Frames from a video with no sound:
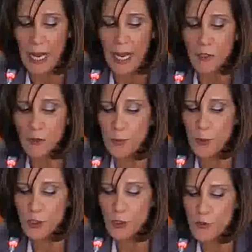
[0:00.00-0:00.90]
to
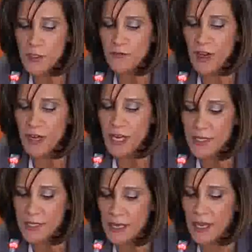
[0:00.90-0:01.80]
produce various
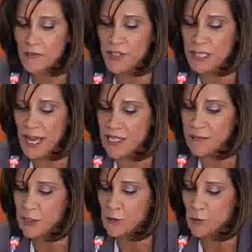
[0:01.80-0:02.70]

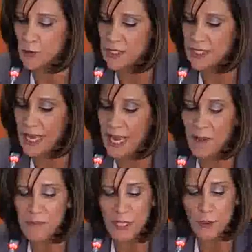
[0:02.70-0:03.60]
advertisement tools
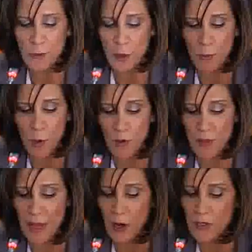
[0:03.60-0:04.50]
aiming to promote the
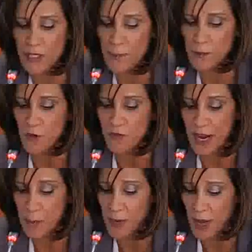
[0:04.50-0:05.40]
concept of
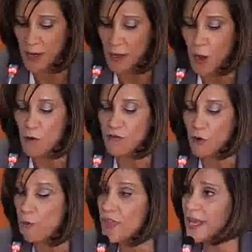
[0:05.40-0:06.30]
helpline from their